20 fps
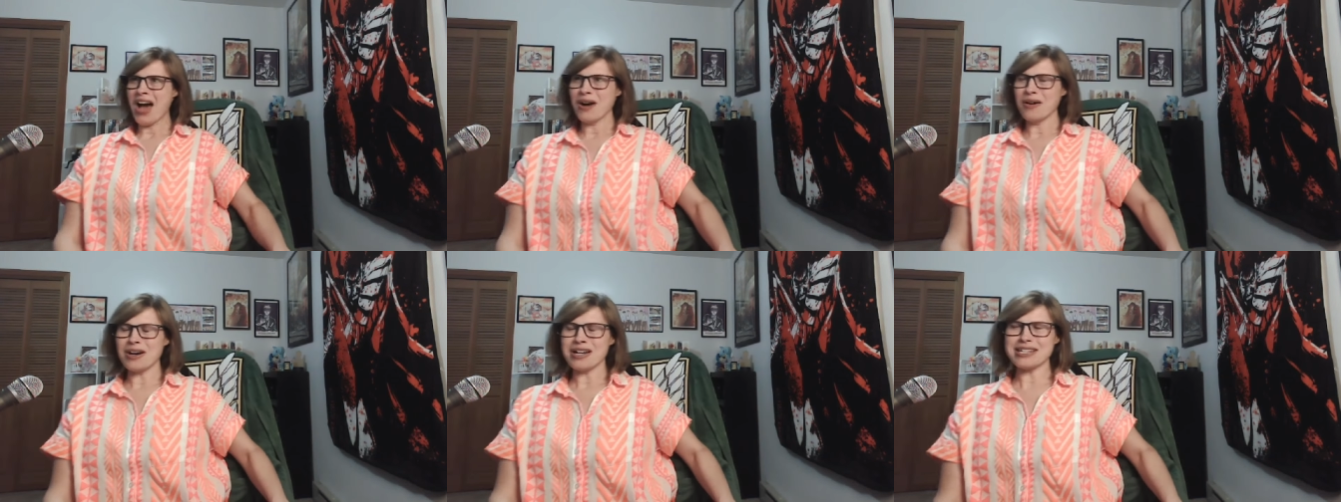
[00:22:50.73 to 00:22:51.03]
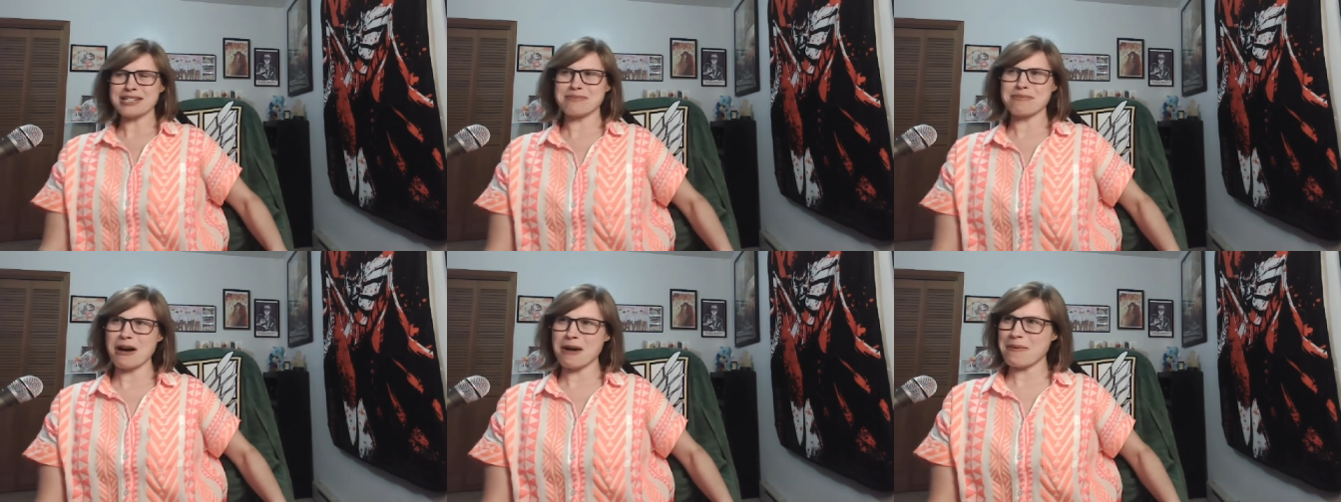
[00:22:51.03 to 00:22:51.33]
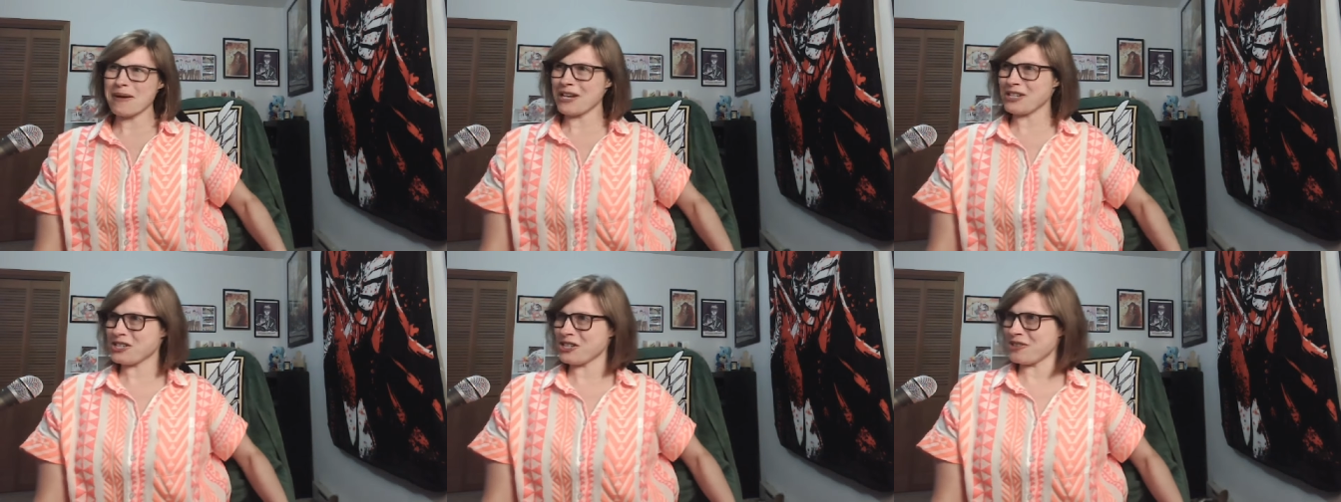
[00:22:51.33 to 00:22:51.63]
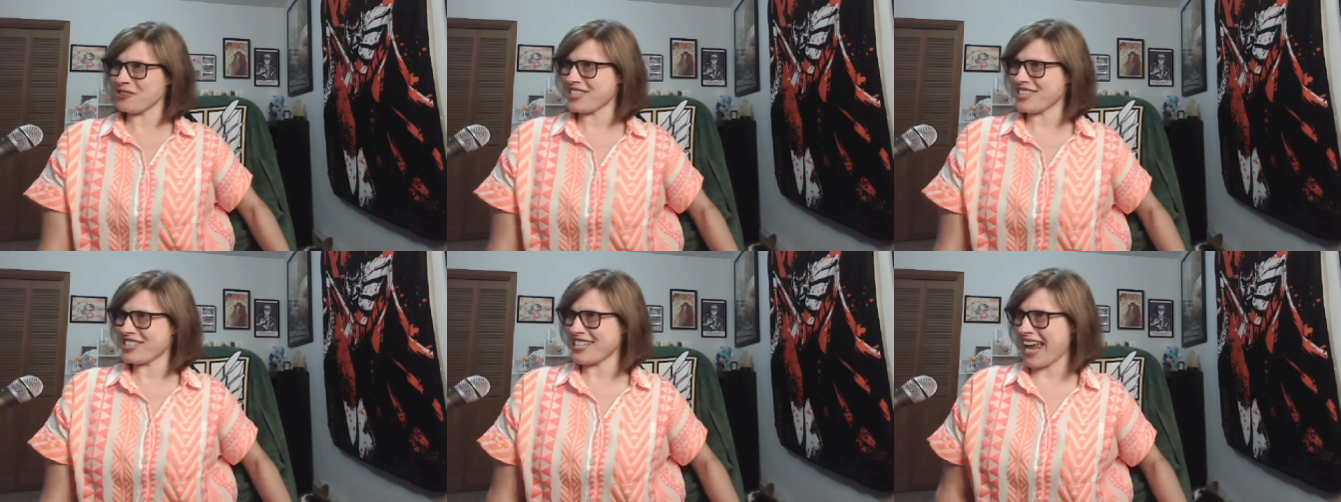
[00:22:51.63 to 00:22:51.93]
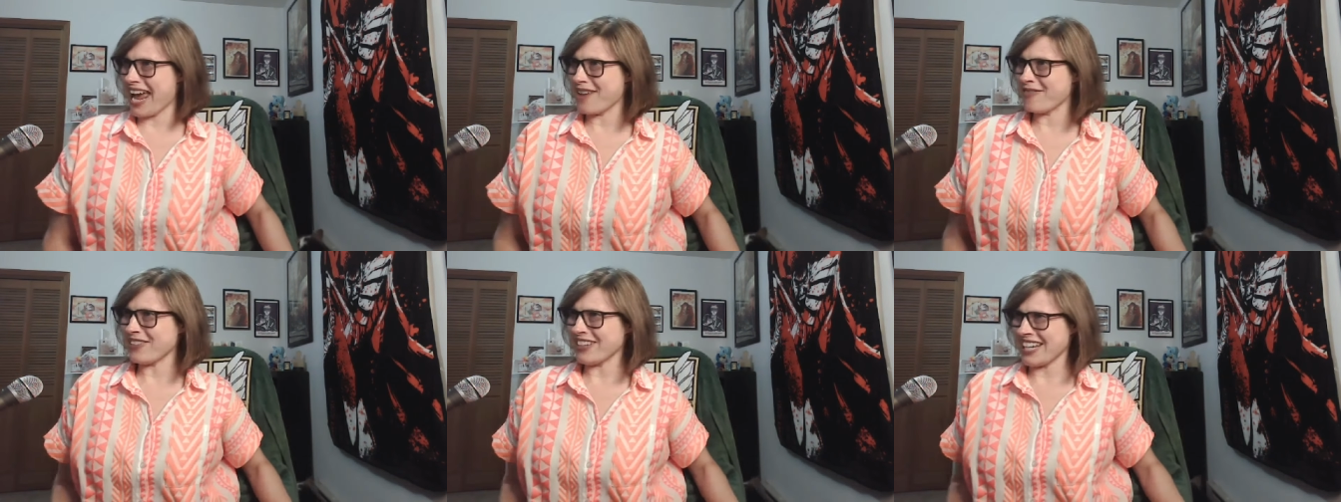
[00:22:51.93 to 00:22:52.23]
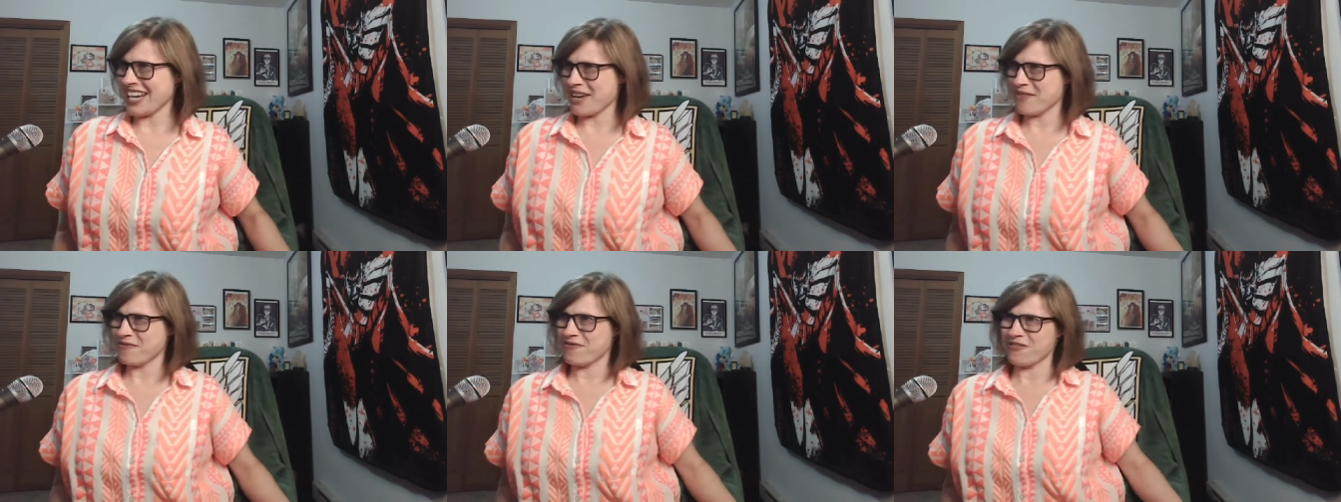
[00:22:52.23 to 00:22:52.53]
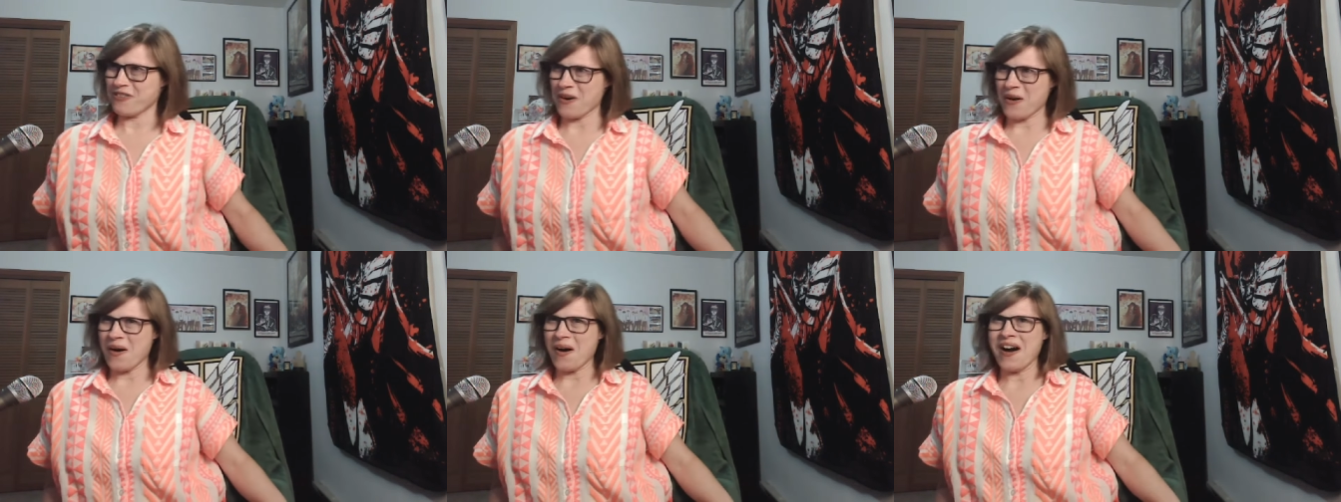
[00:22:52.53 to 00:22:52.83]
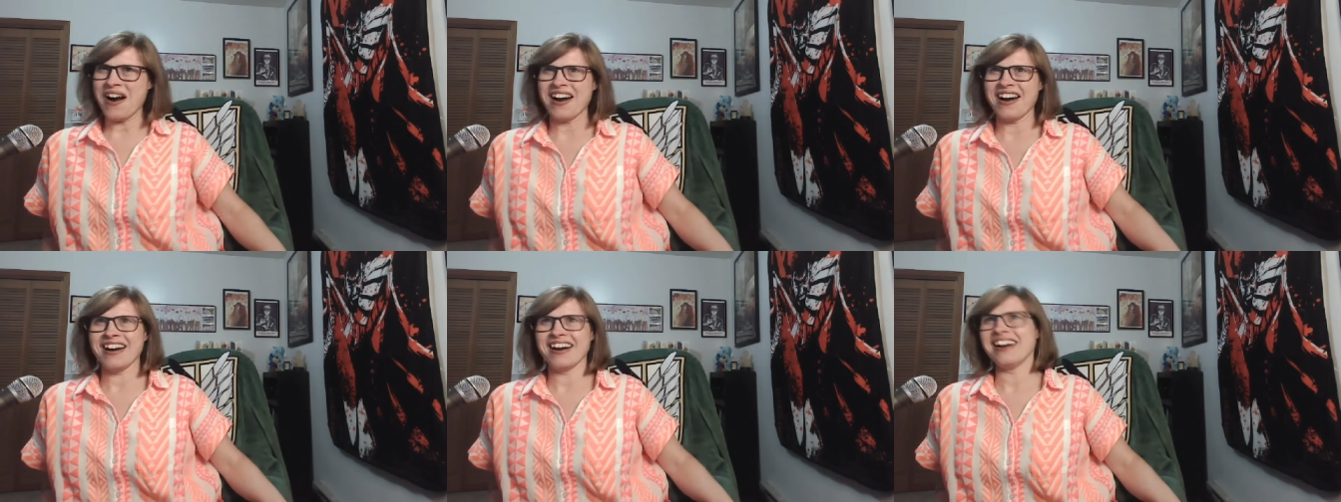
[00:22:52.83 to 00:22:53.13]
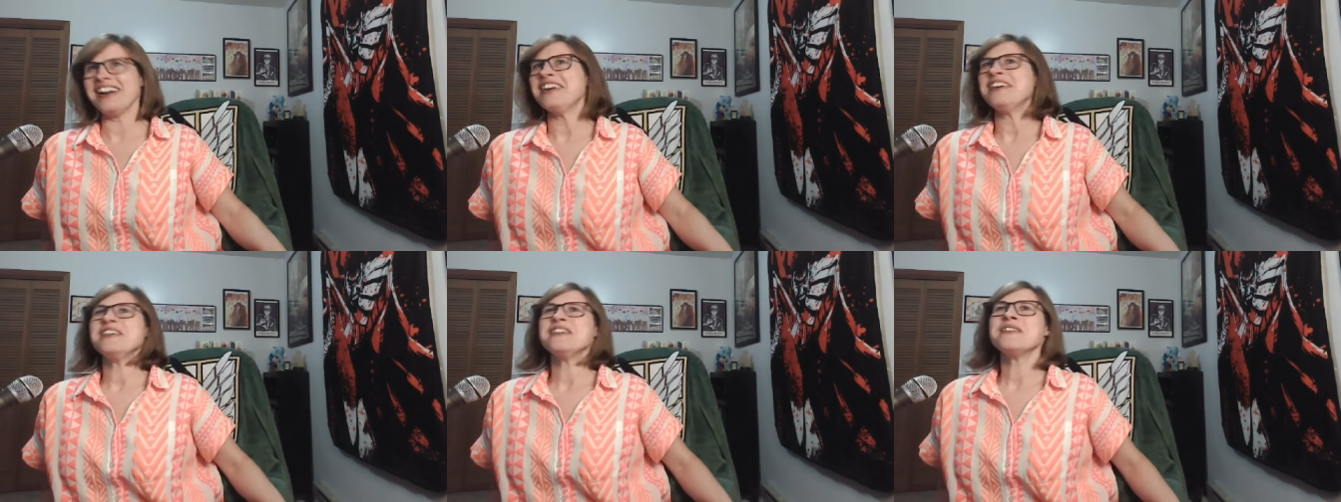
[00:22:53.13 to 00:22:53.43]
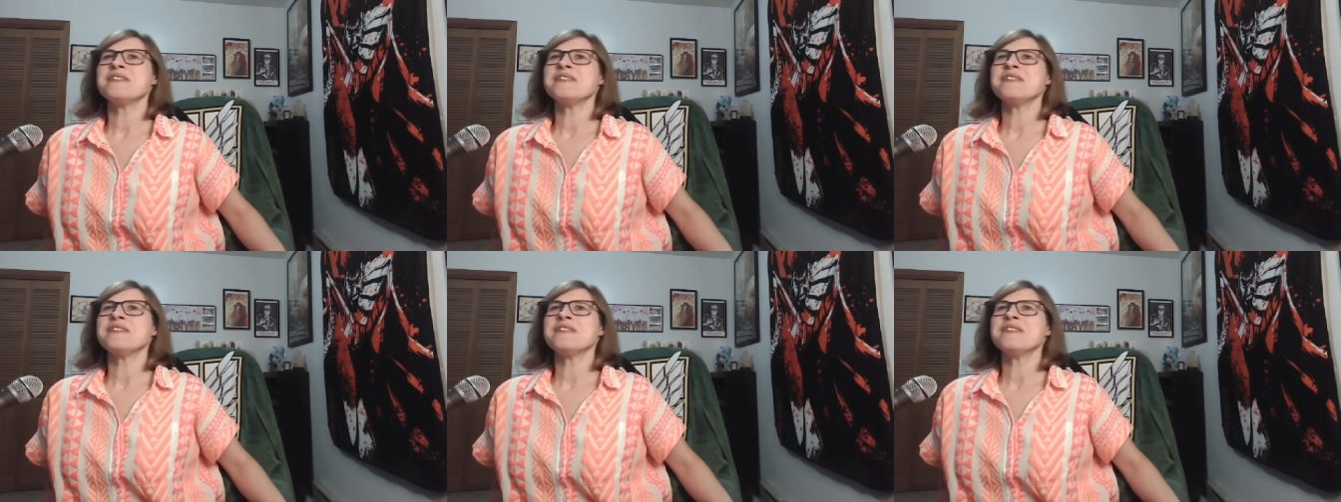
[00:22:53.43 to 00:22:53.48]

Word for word: What's Mobei Jun saving him for?